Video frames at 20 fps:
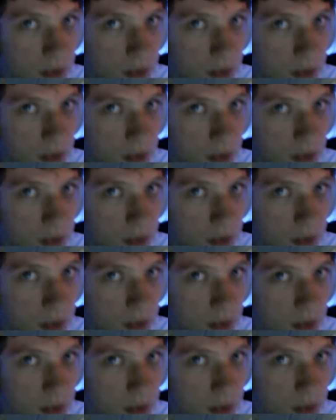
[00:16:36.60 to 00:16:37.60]

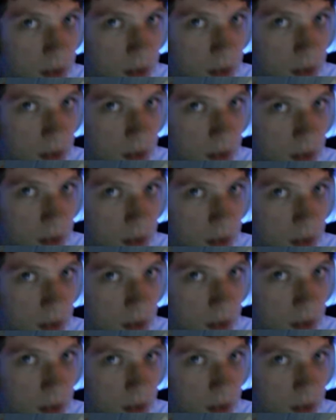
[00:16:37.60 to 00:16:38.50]
No one is speaking in this clip.